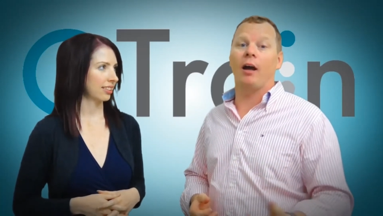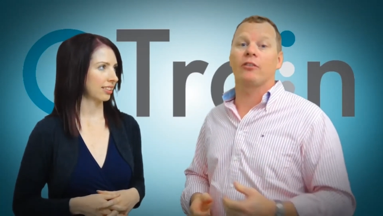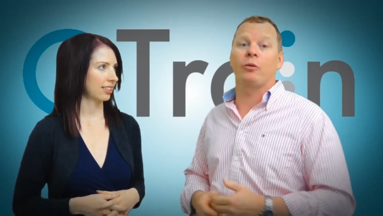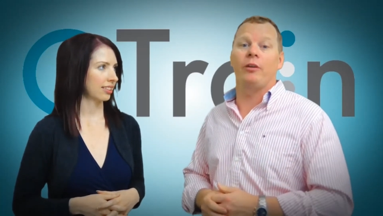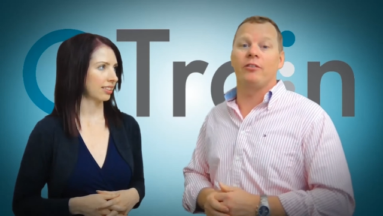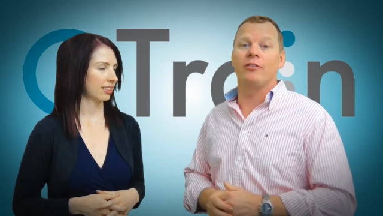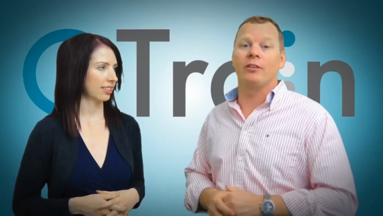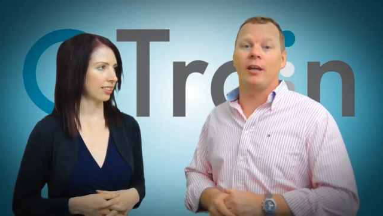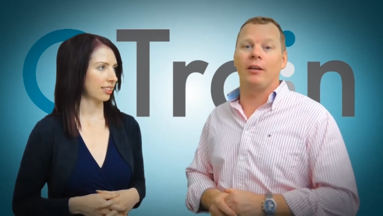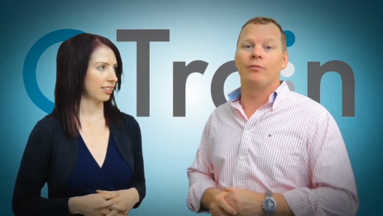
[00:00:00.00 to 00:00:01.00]
Speaker 1: ask questions,
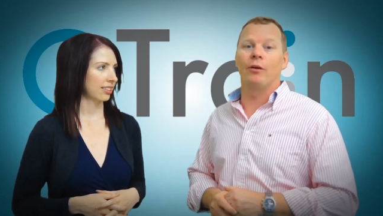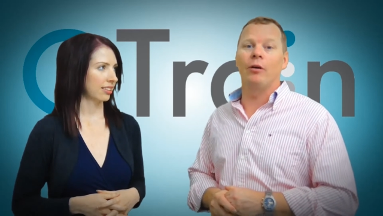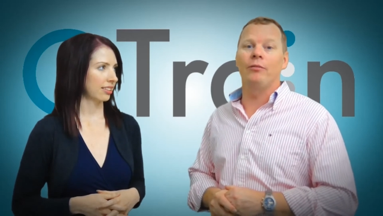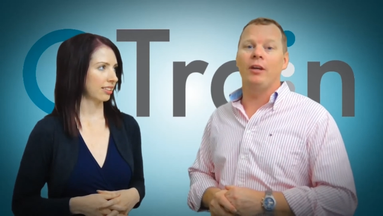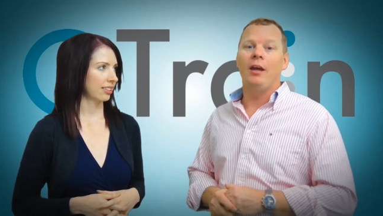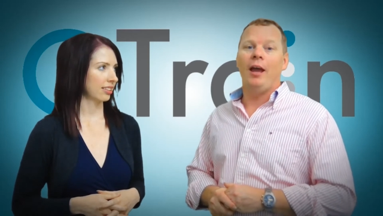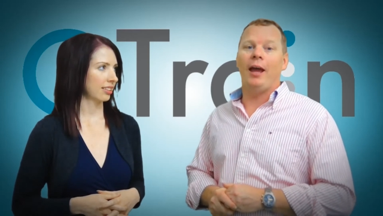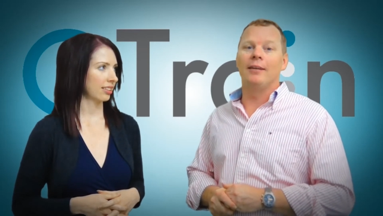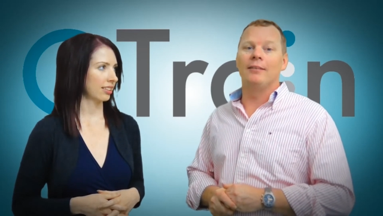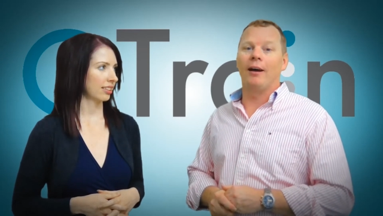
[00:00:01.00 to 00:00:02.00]
and get involved.
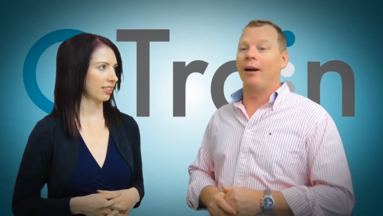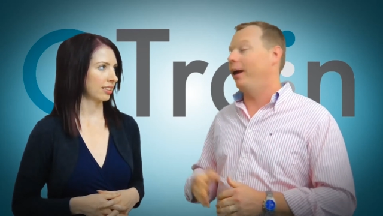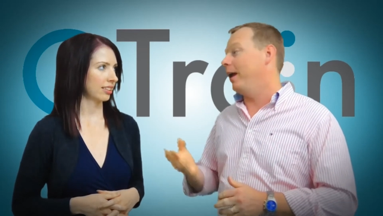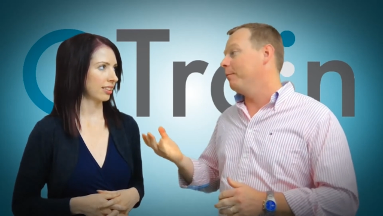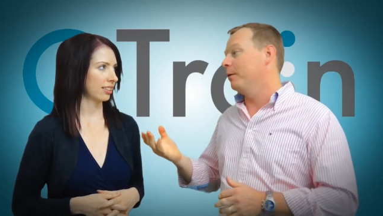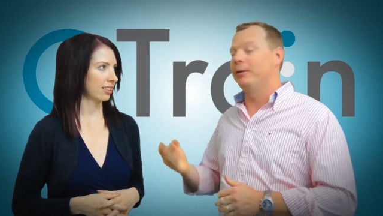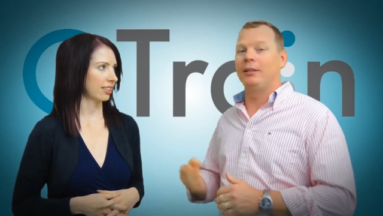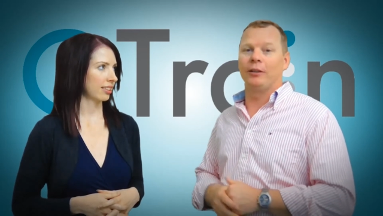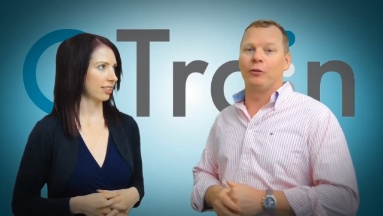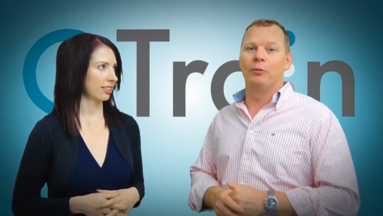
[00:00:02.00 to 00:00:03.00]
And uh, Emma,
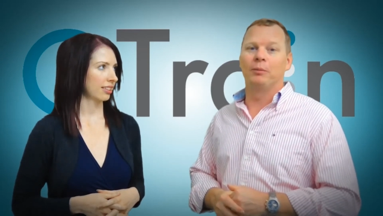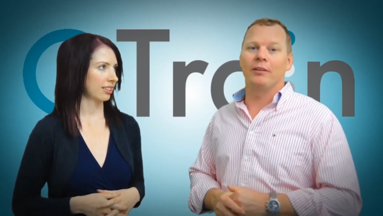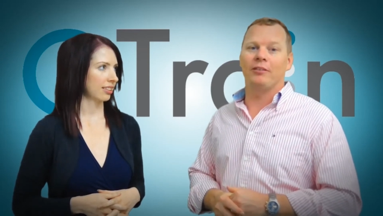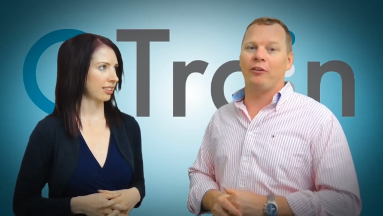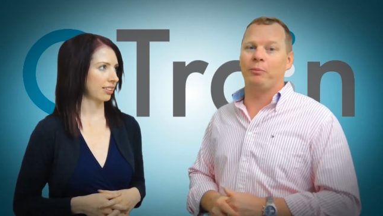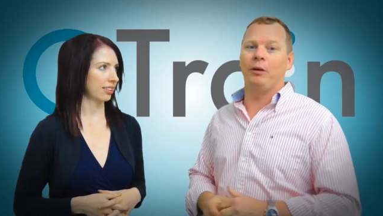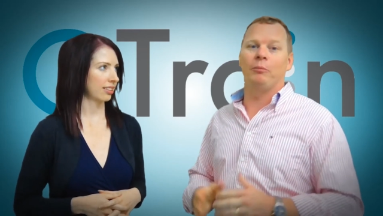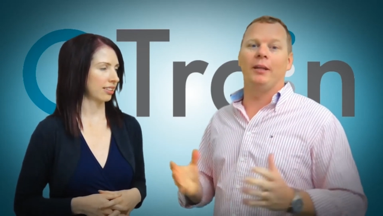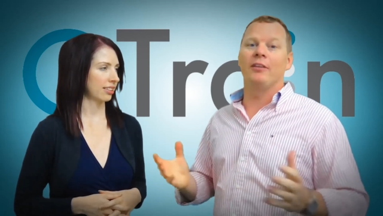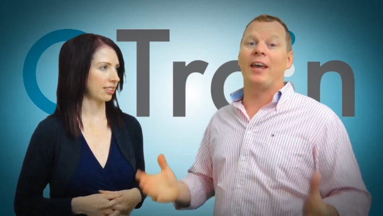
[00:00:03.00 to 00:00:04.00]
being the Google Plus expert,
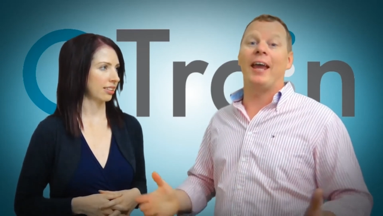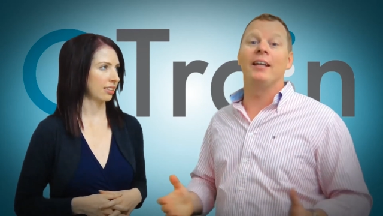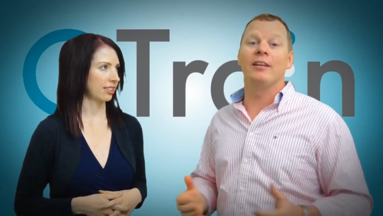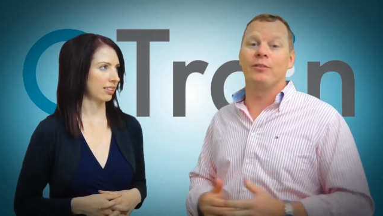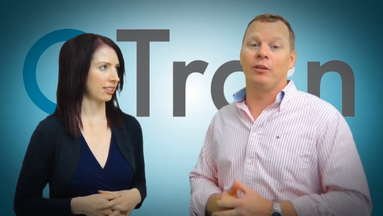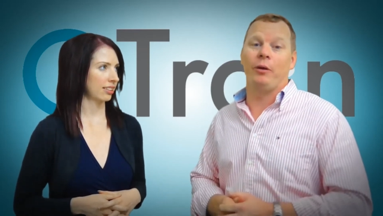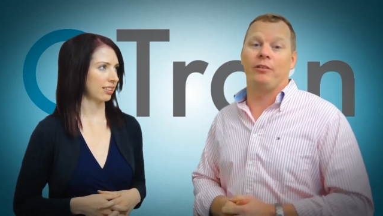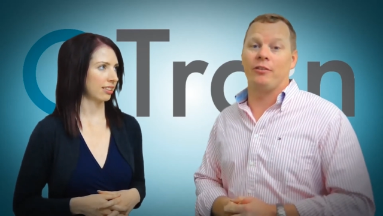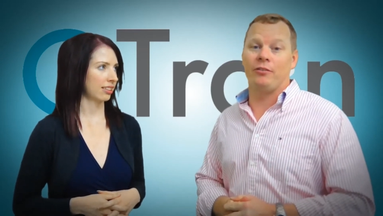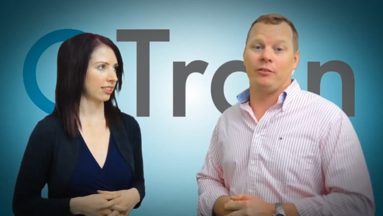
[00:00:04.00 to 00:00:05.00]
will answer any of the
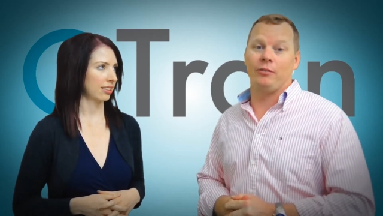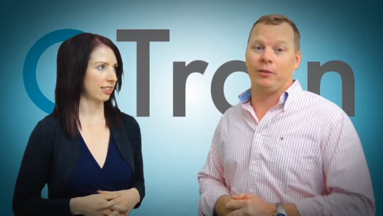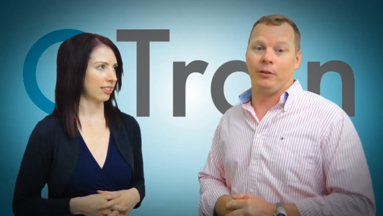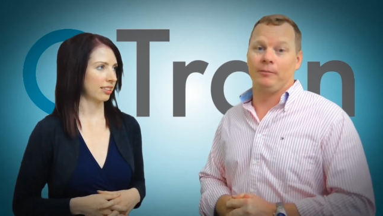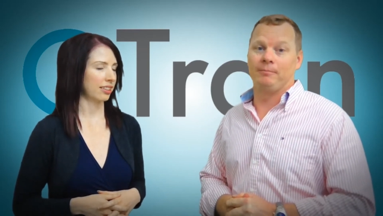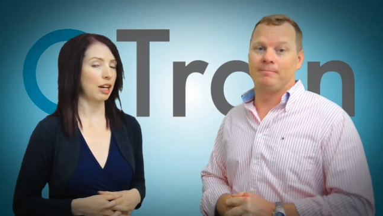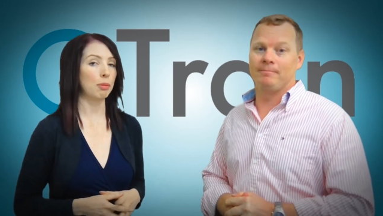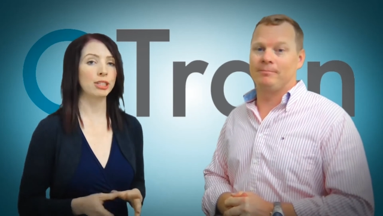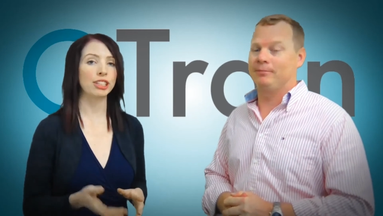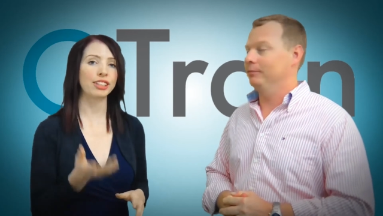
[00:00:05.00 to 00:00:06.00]
questions that you've got.
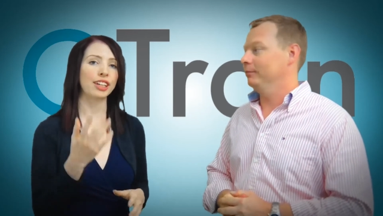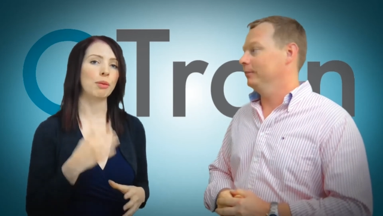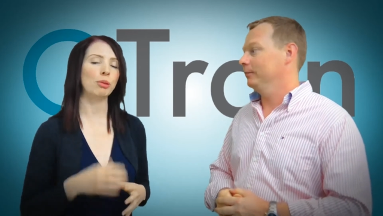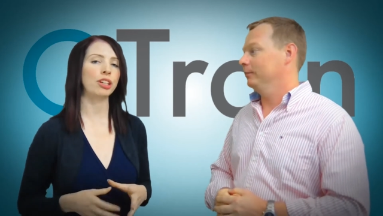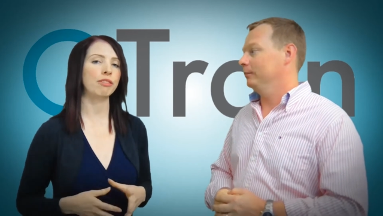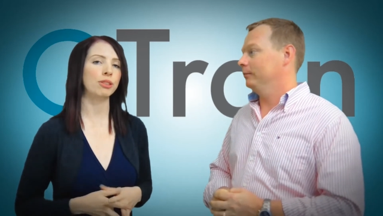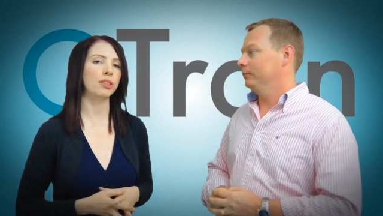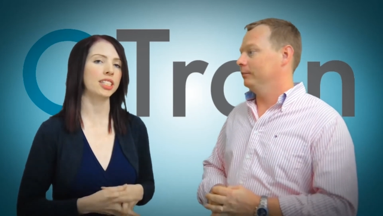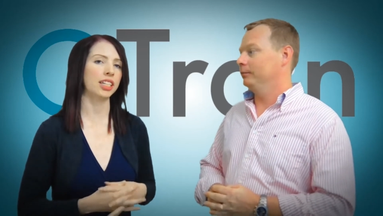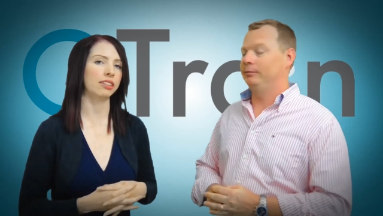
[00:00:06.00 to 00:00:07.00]
Speaker 2: Absolutely. I'm looking
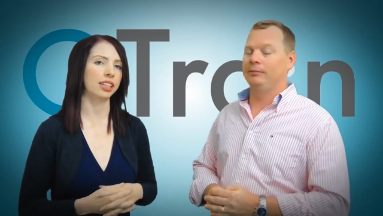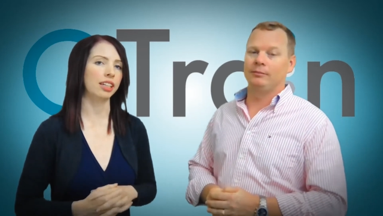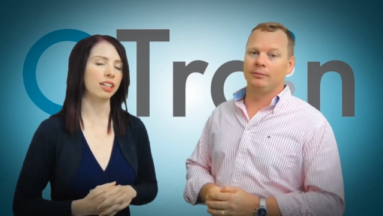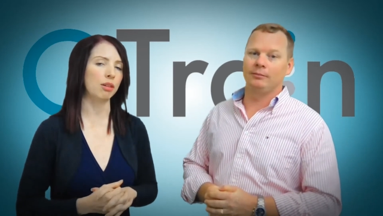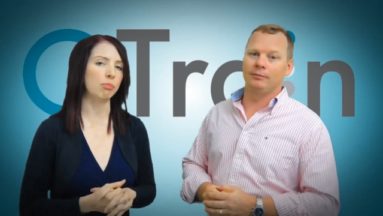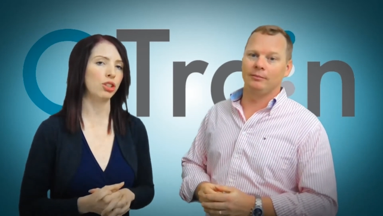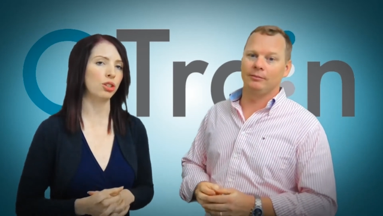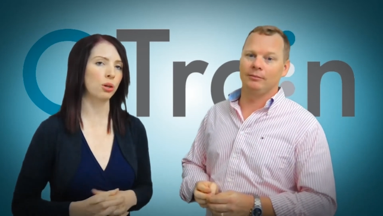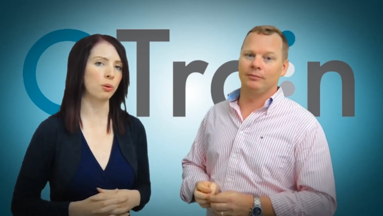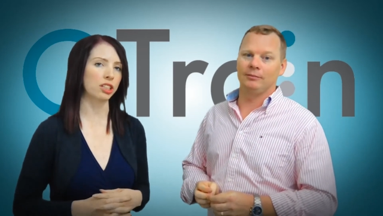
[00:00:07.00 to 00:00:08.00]
forward to hearing um,
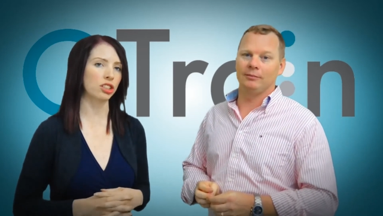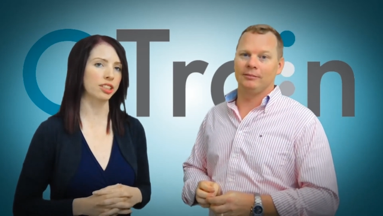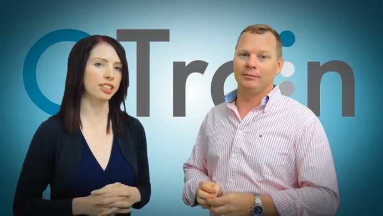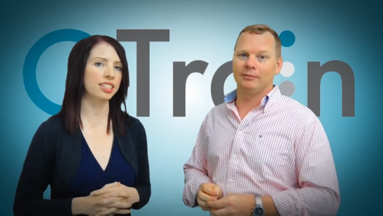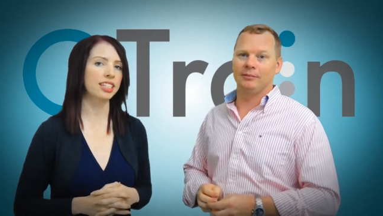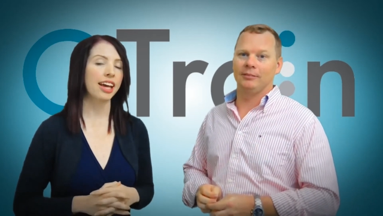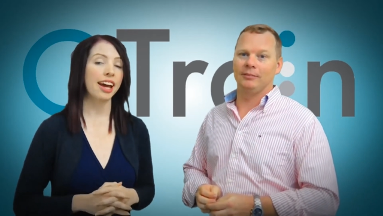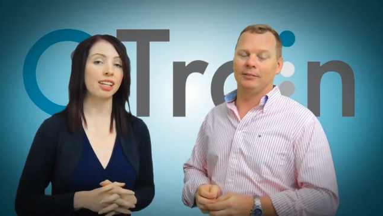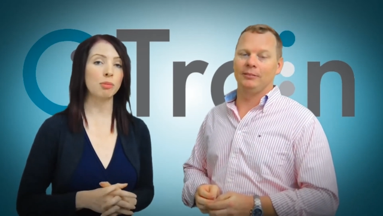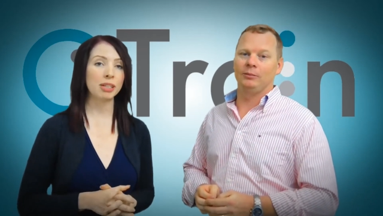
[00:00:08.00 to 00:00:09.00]
your questions.
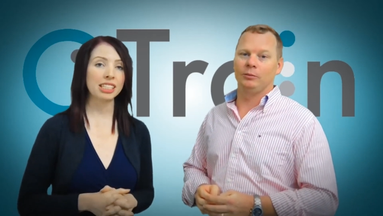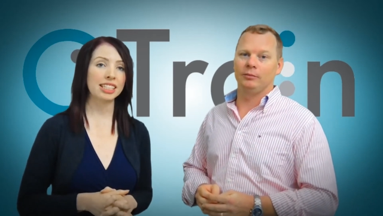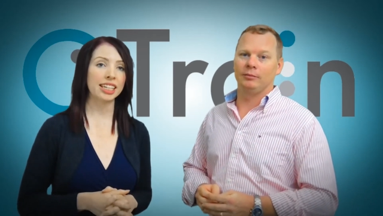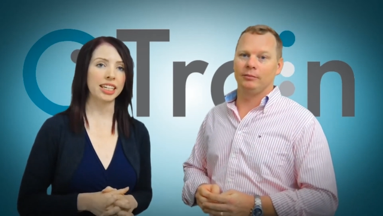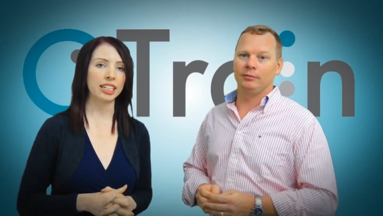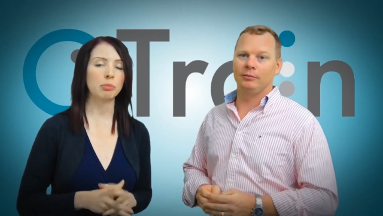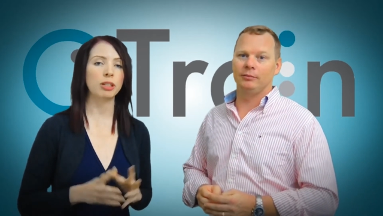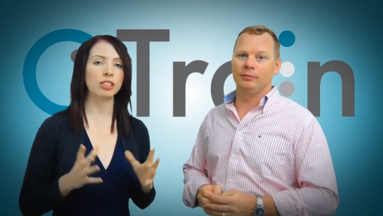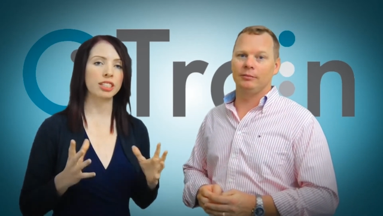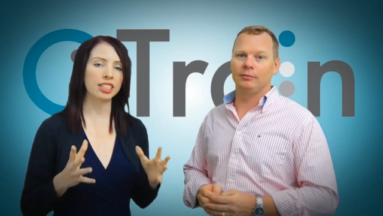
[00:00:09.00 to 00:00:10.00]
And the best thing is,
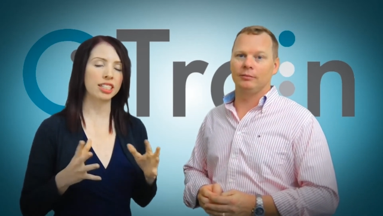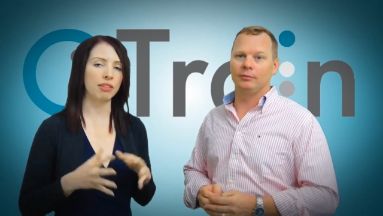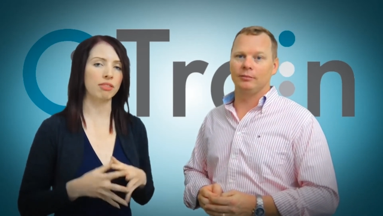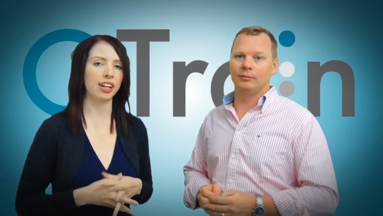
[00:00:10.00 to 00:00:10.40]
because it's done